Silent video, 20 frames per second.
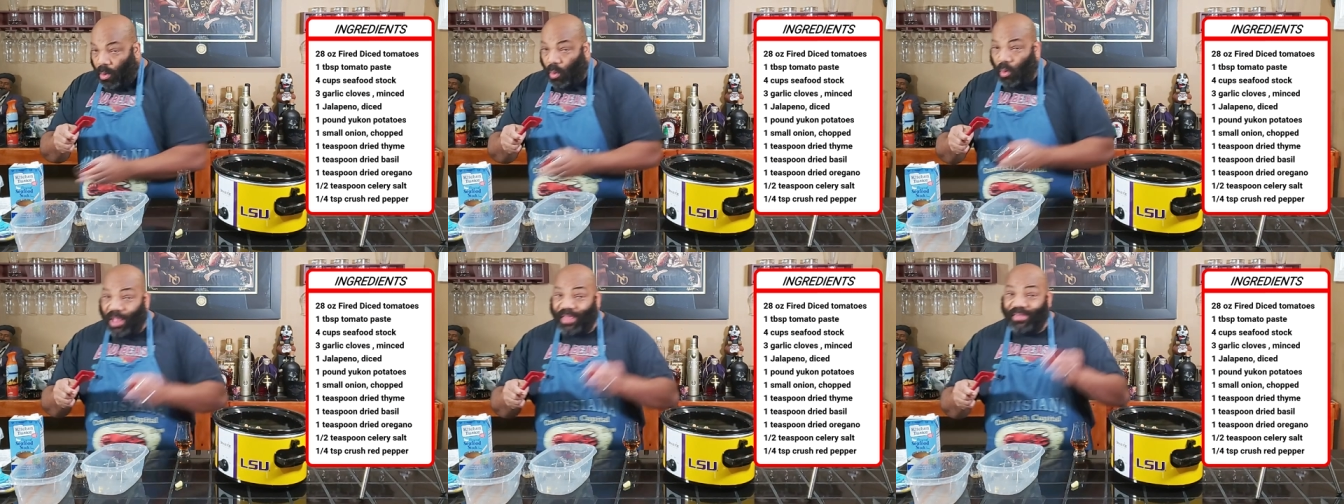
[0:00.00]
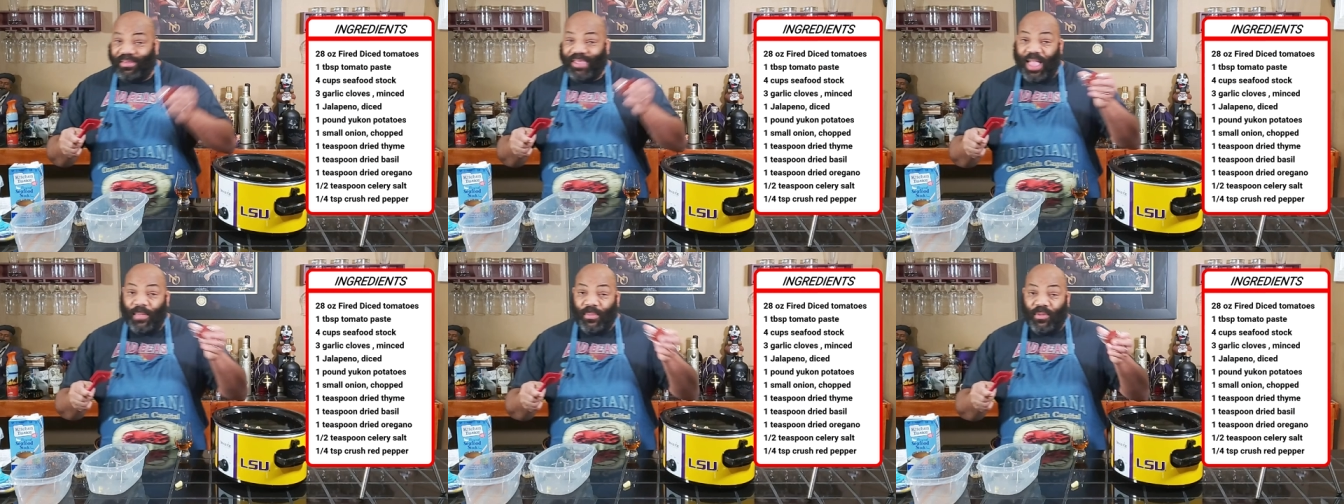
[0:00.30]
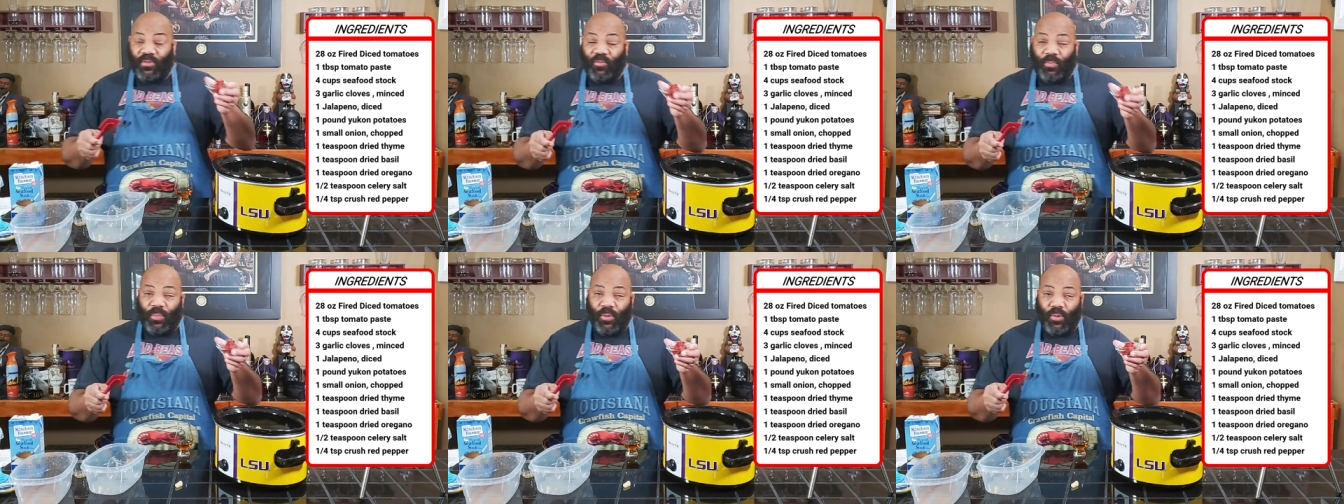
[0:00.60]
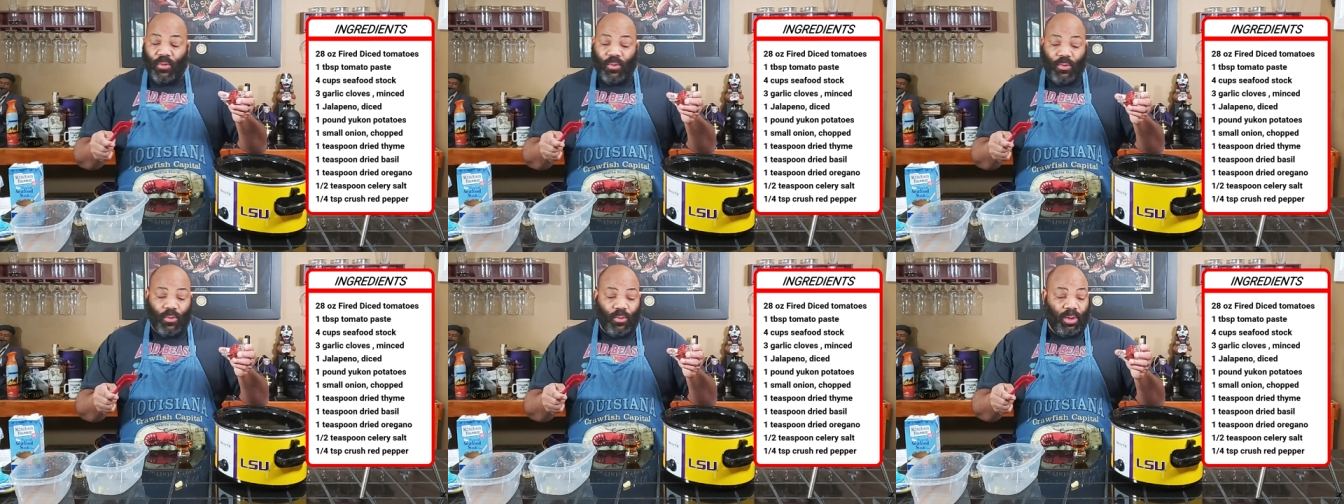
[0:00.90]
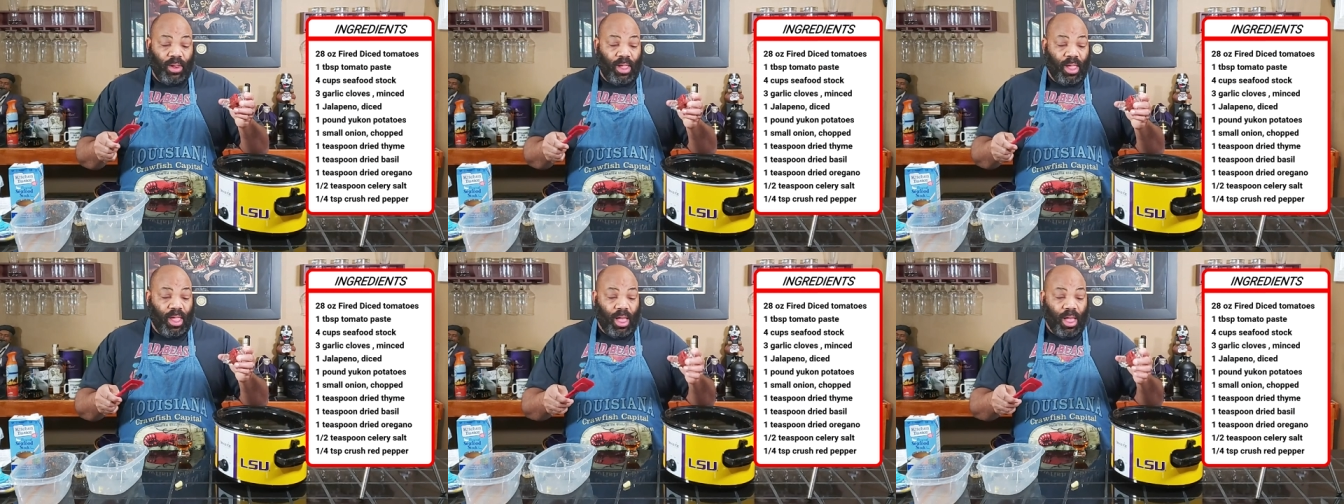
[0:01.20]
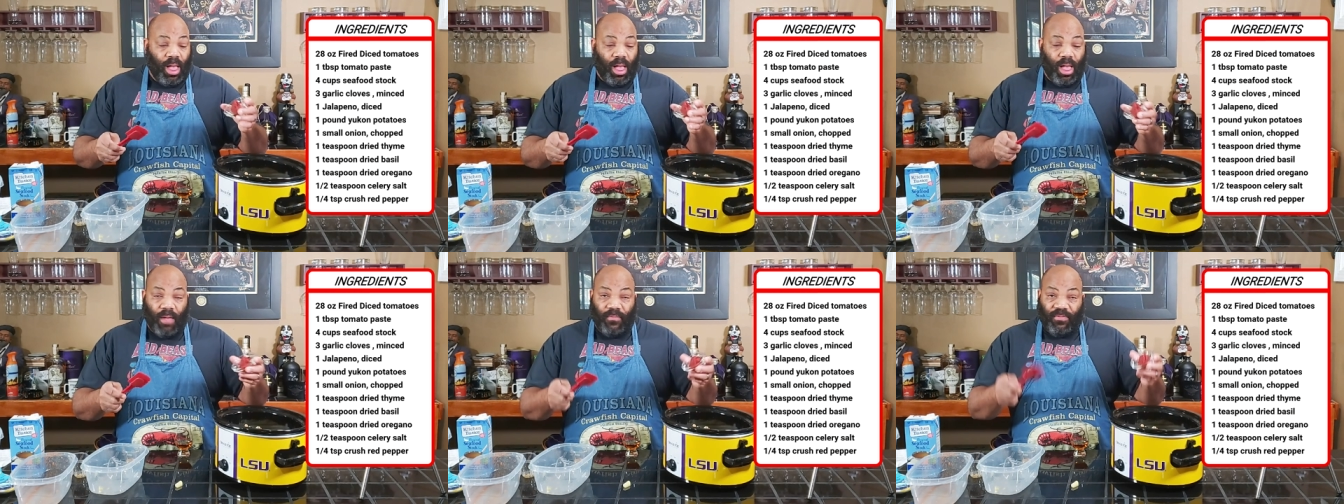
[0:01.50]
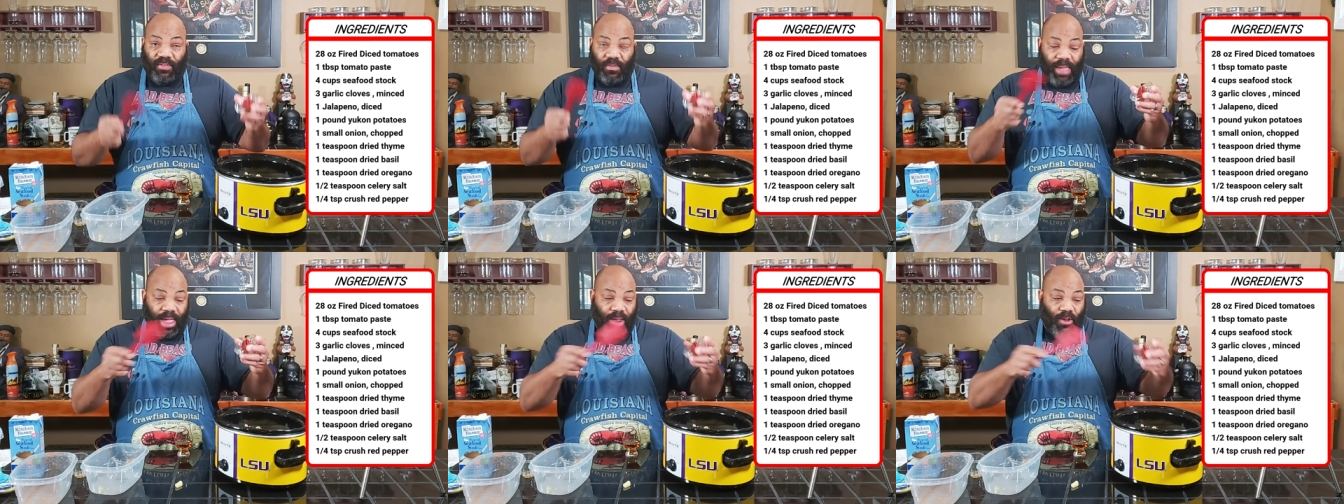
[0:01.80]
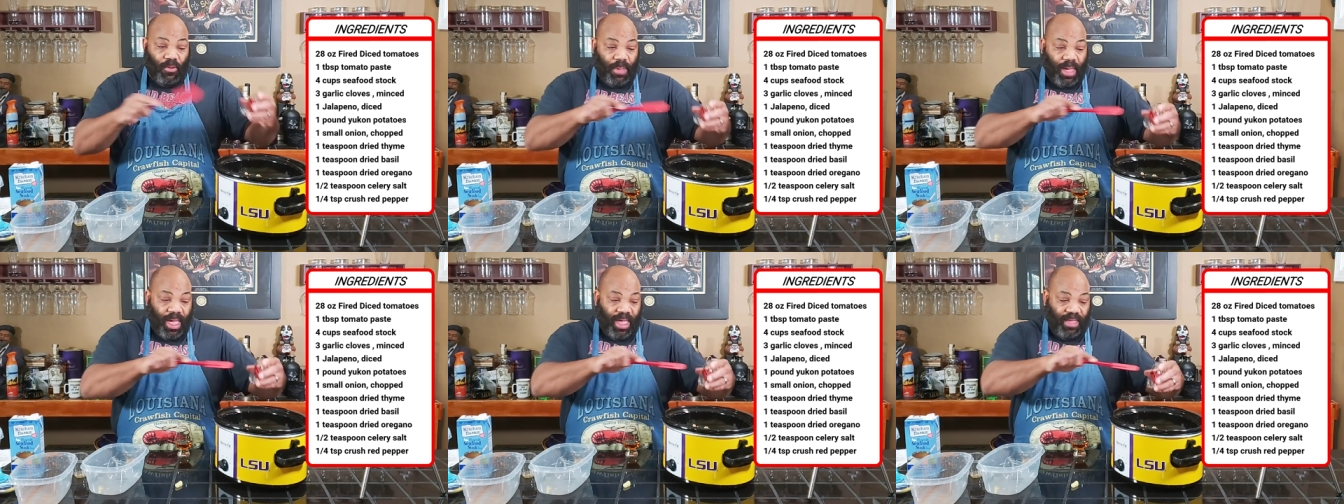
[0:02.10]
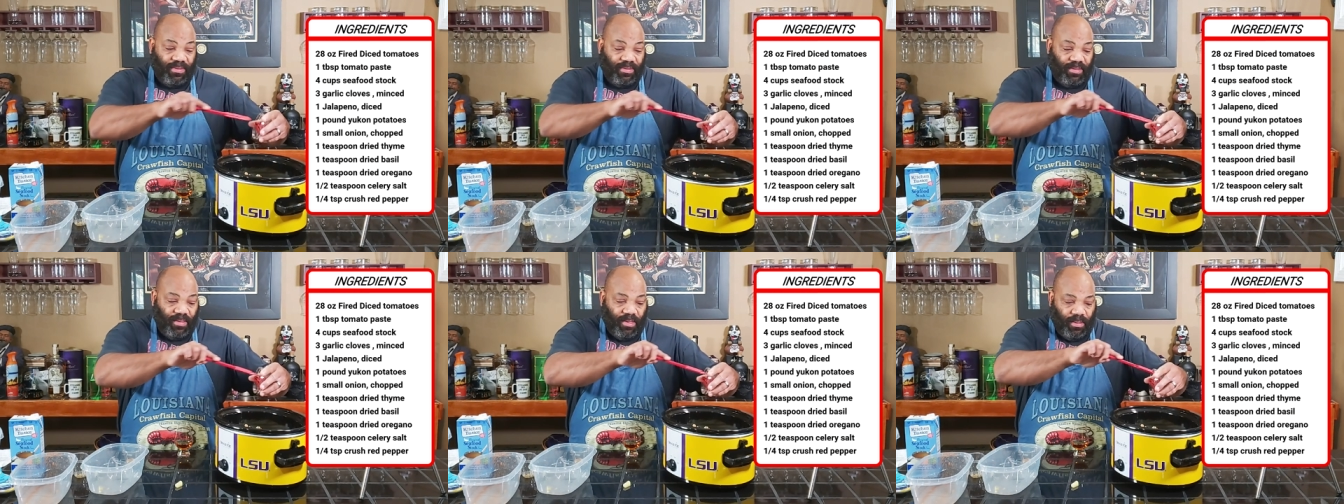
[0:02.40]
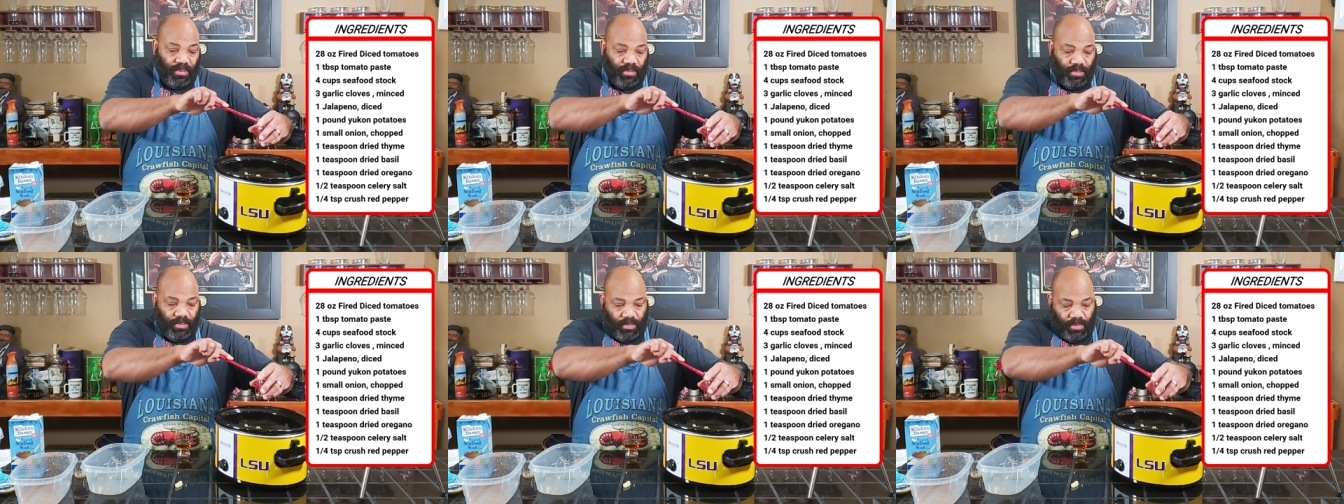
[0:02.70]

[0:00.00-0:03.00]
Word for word: one tablespoon of tomato paste.